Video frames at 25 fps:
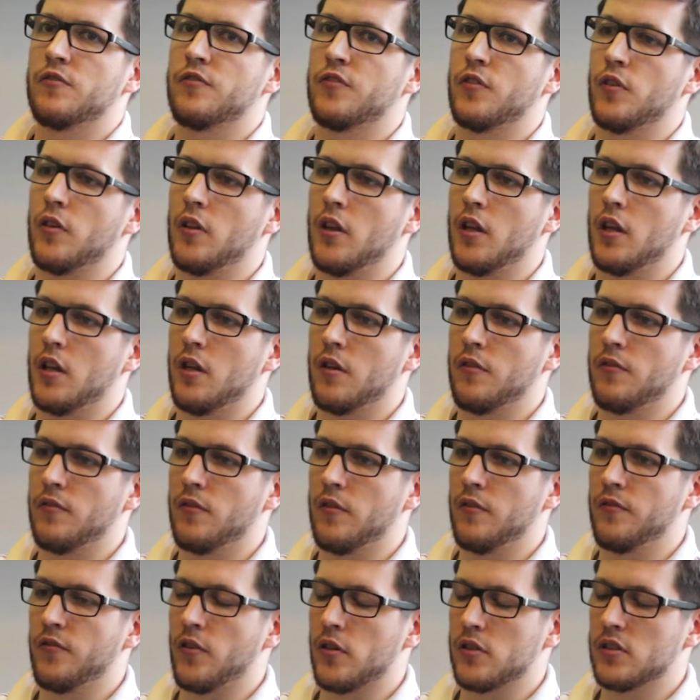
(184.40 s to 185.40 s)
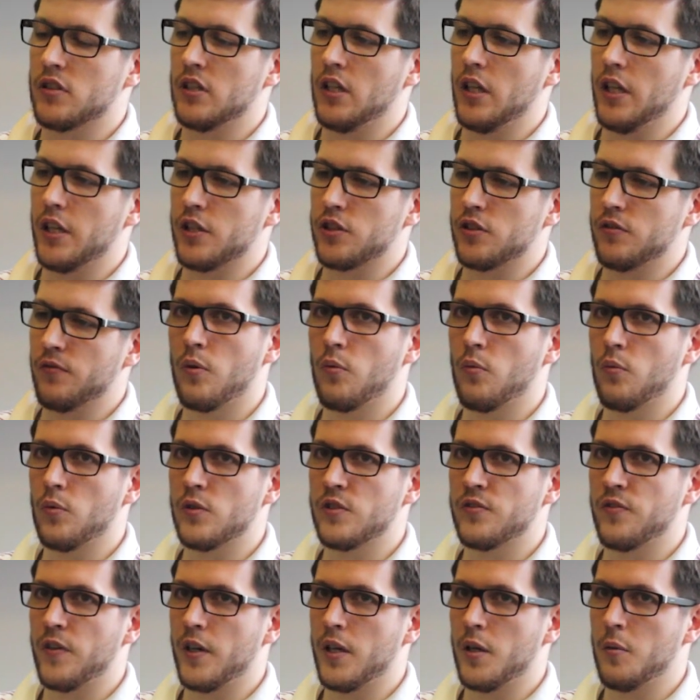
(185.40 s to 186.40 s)
for the first collection
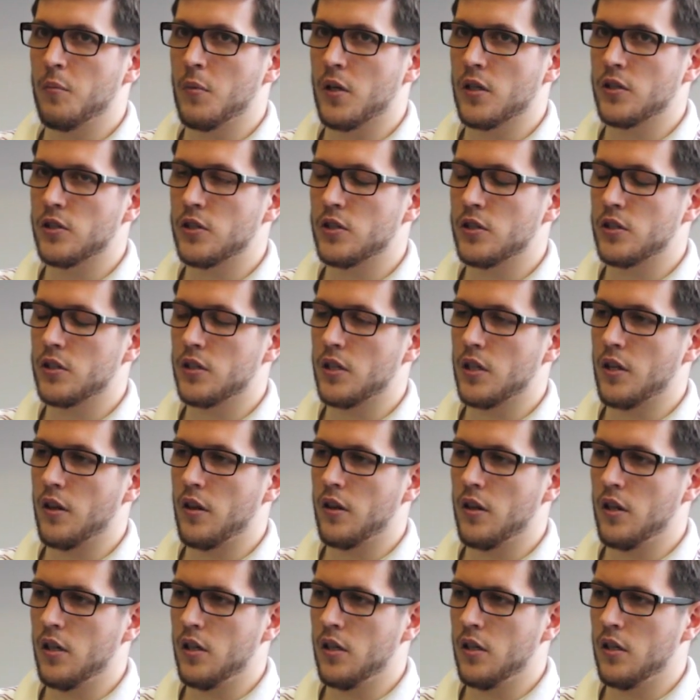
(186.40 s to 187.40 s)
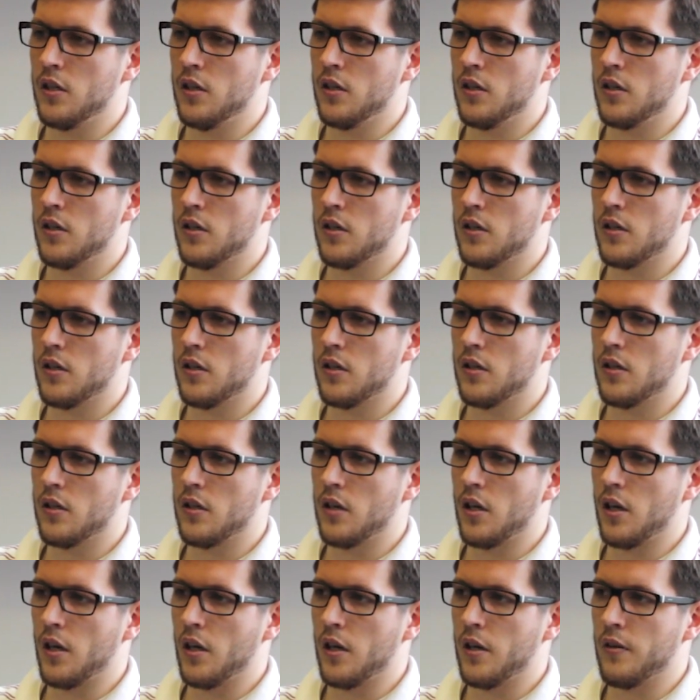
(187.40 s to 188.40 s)
was very much the
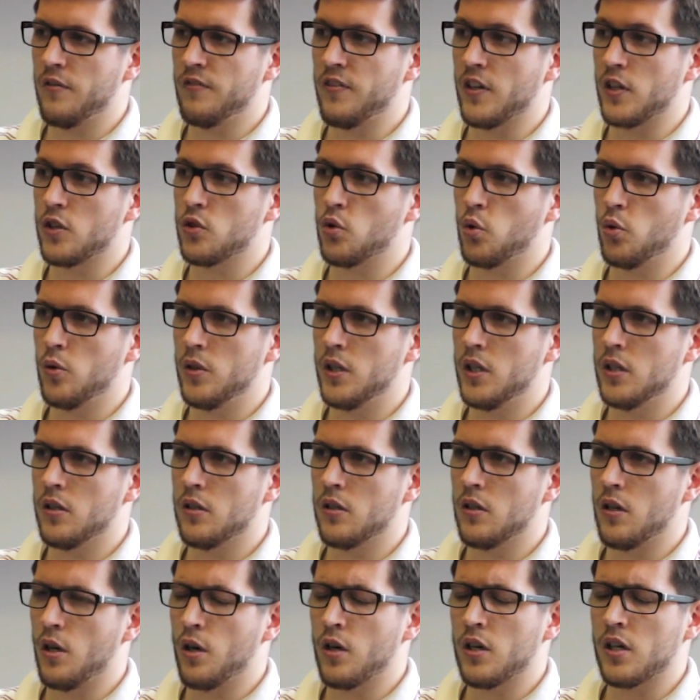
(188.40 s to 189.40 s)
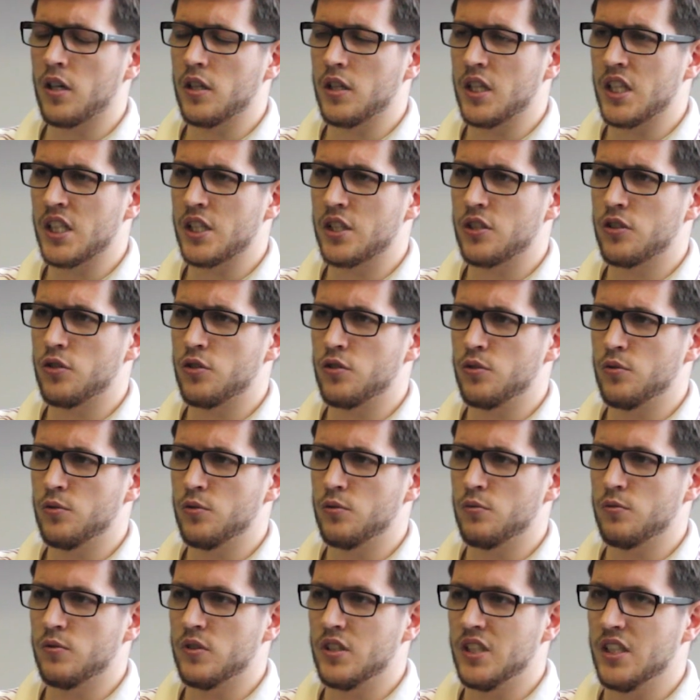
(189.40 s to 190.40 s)
Victorian
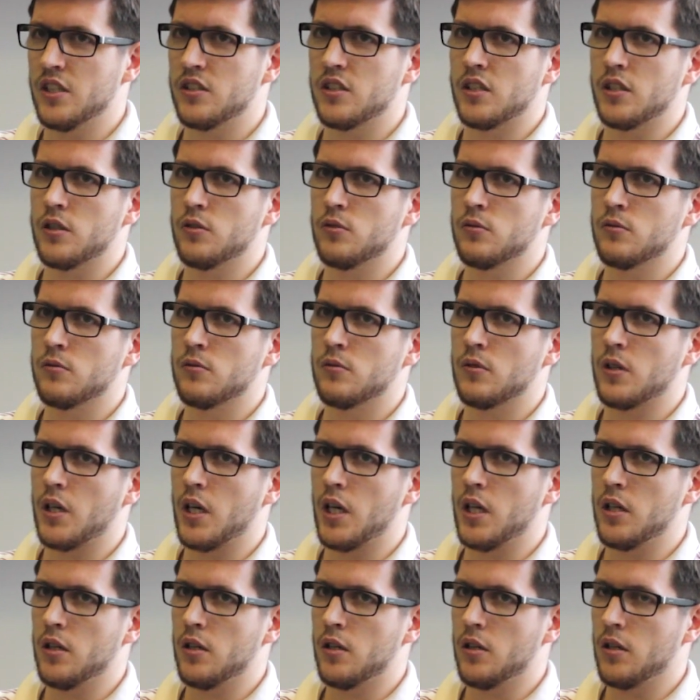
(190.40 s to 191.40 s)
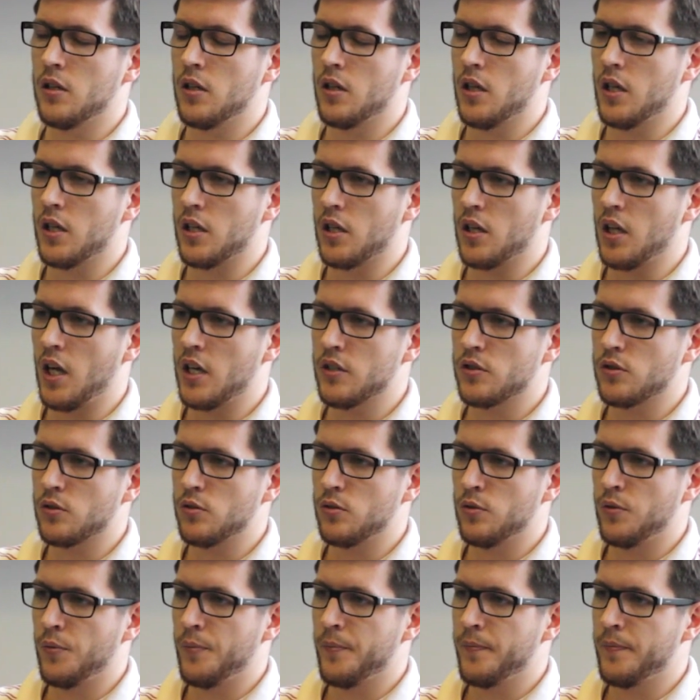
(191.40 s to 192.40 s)
architectural detail in
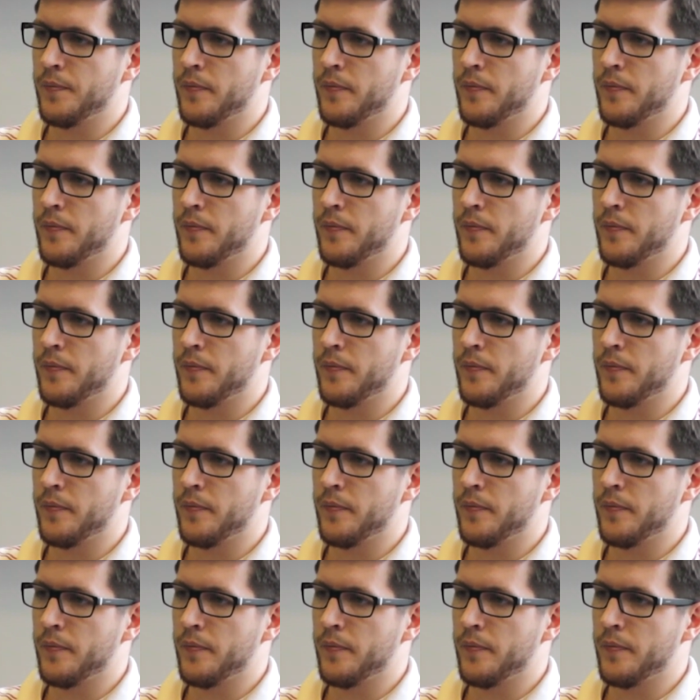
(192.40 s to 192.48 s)
Glasgow,